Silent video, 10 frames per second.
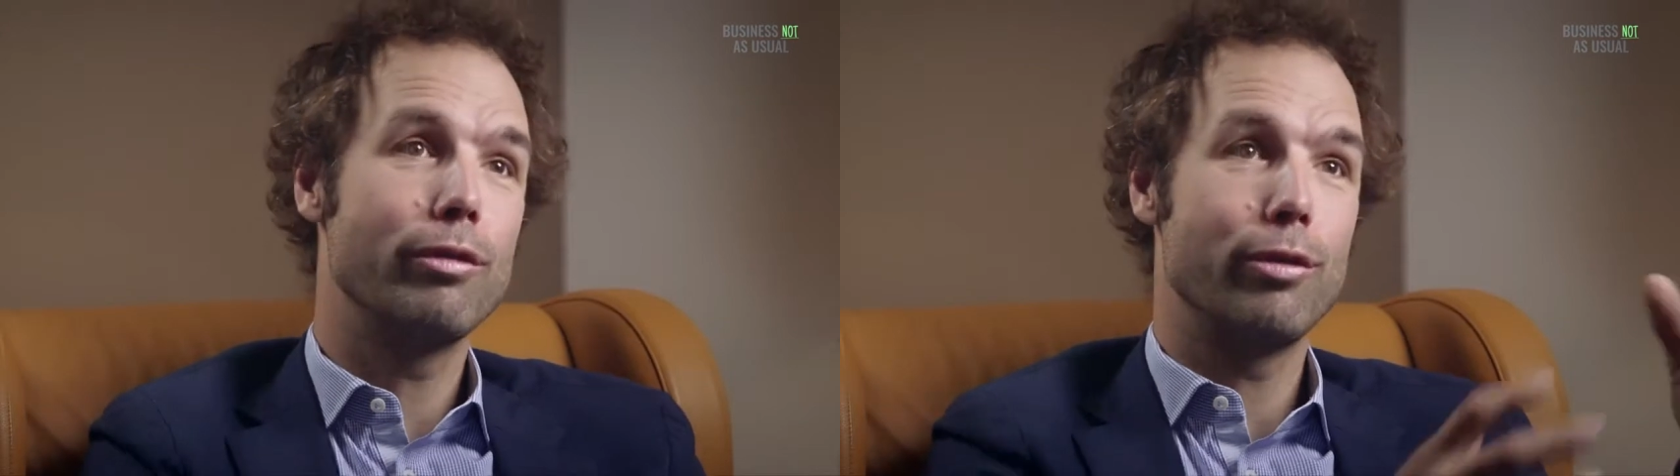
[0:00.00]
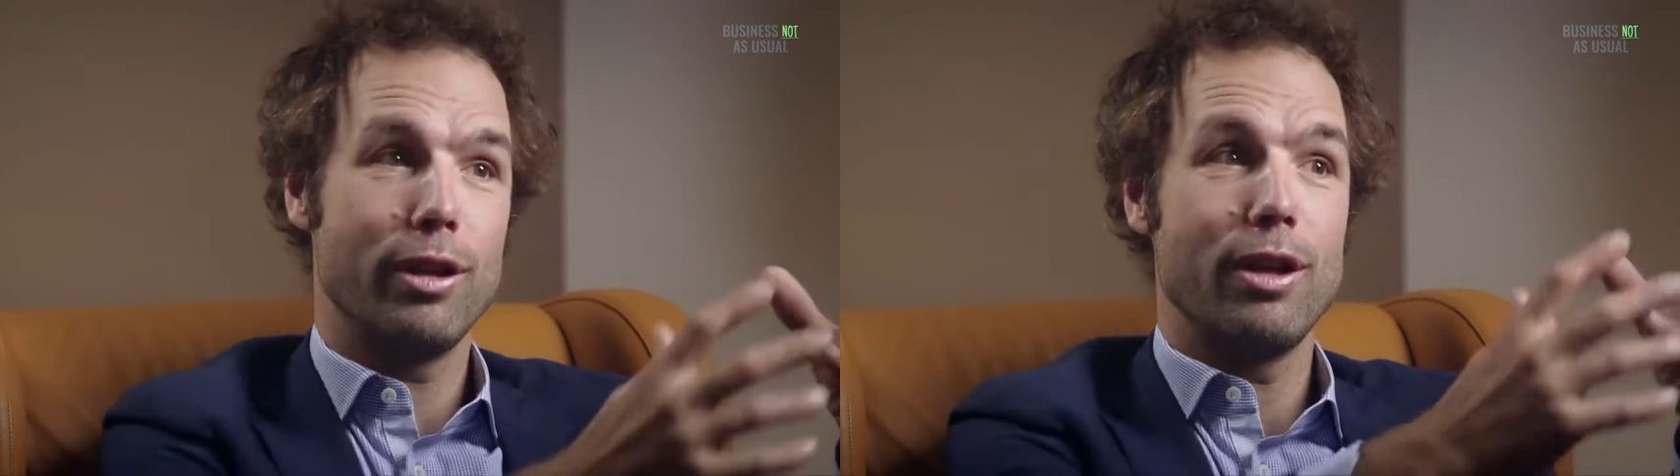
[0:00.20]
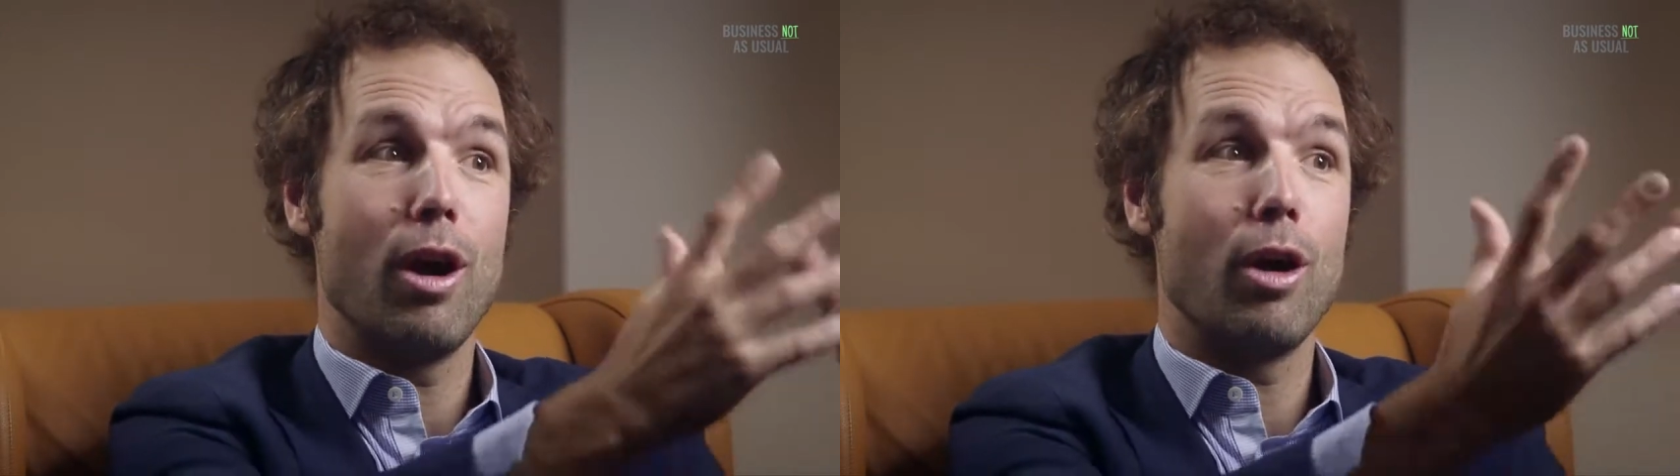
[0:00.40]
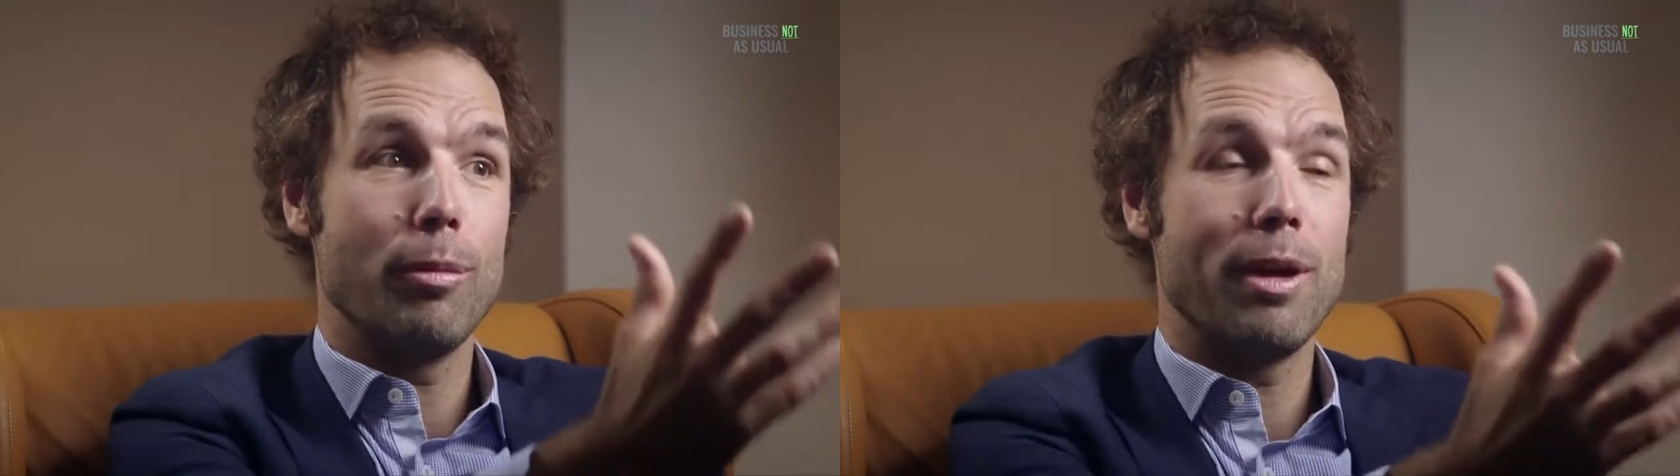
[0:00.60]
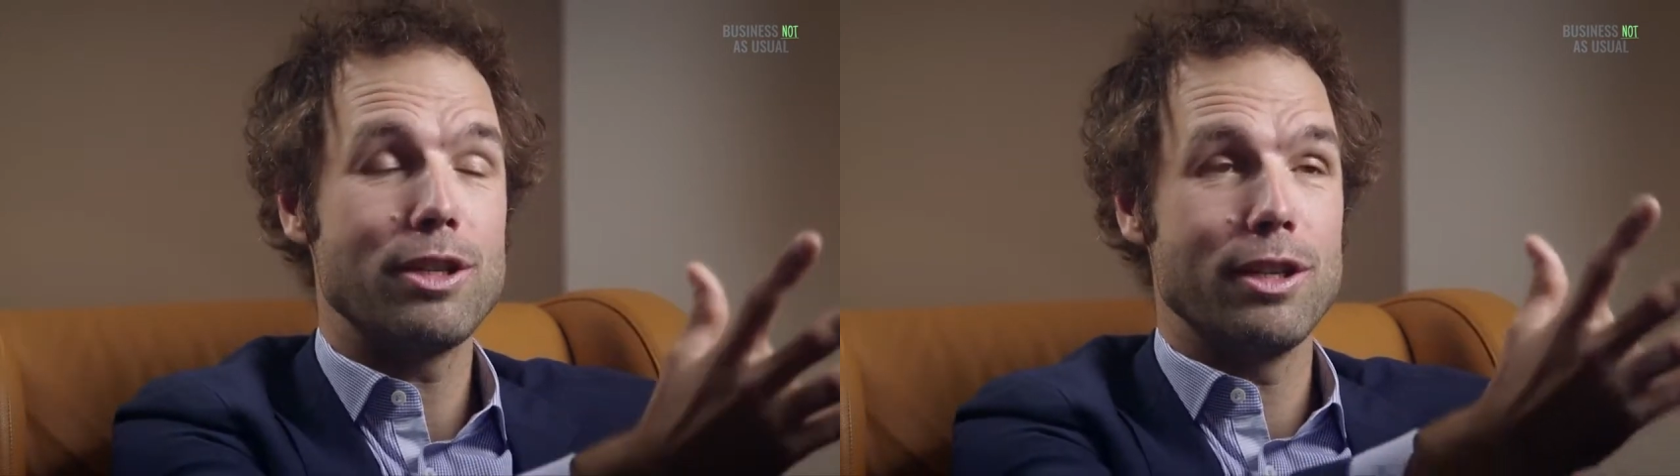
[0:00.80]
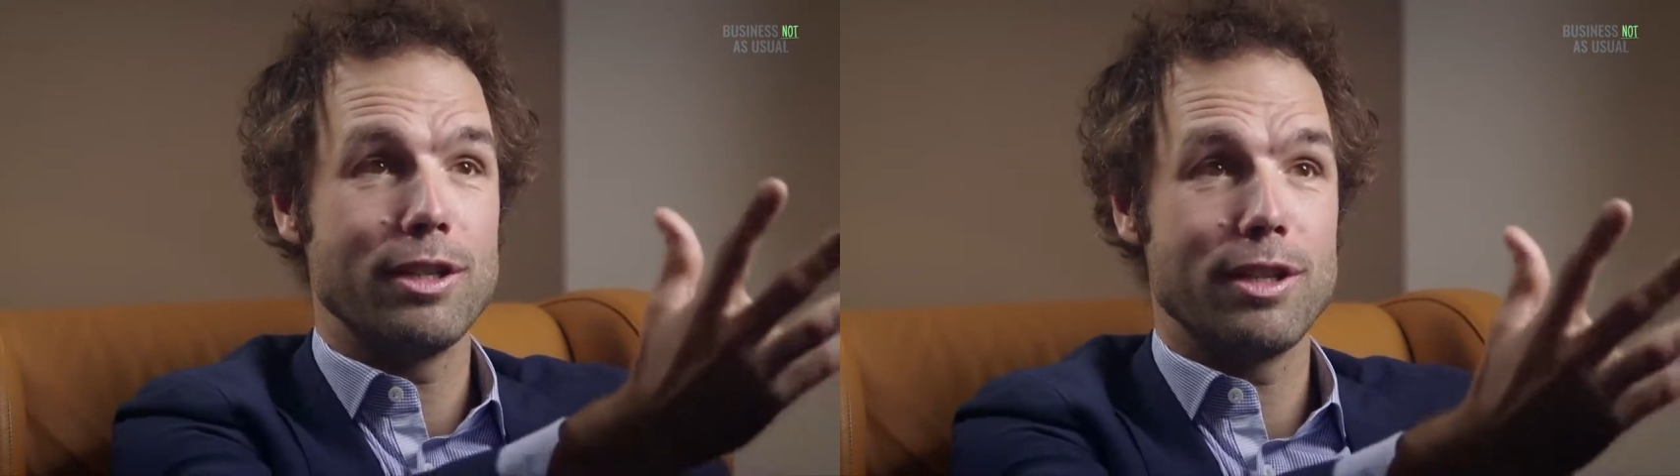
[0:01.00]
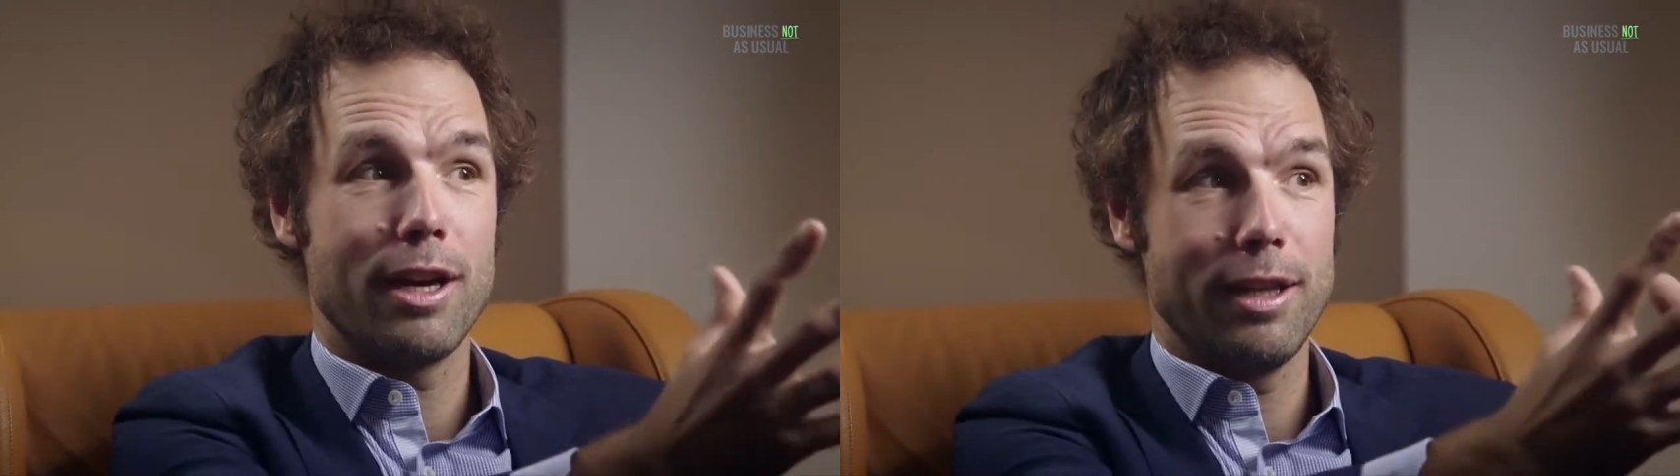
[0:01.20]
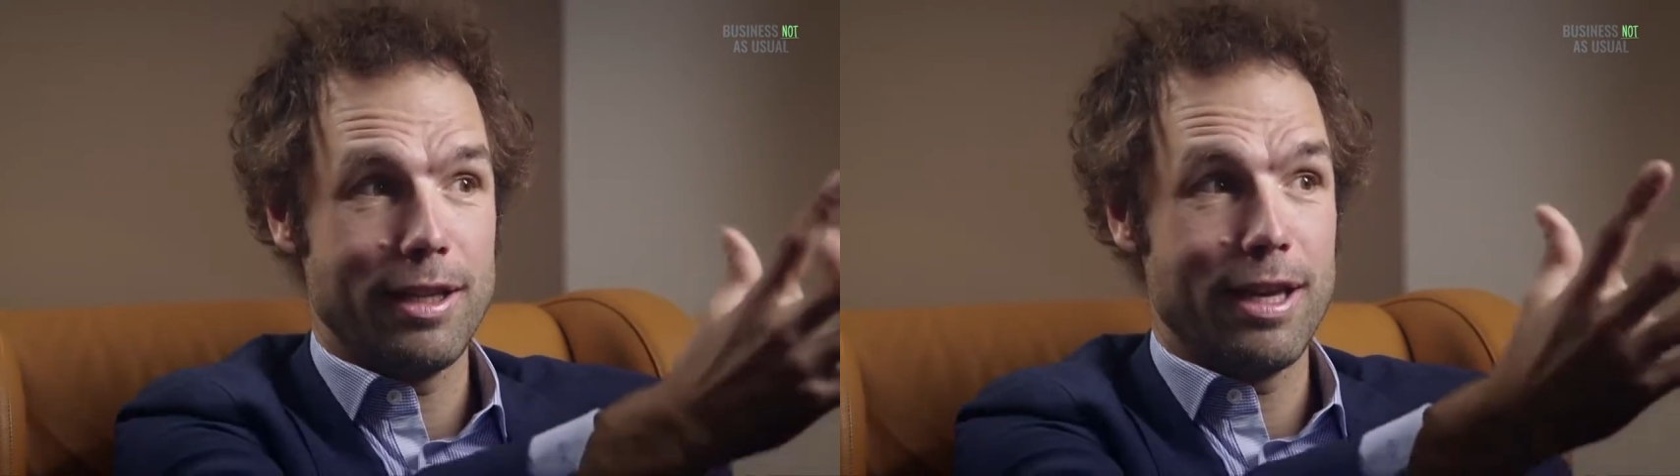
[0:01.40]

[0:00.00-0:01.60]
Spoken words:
for the automation anxiety,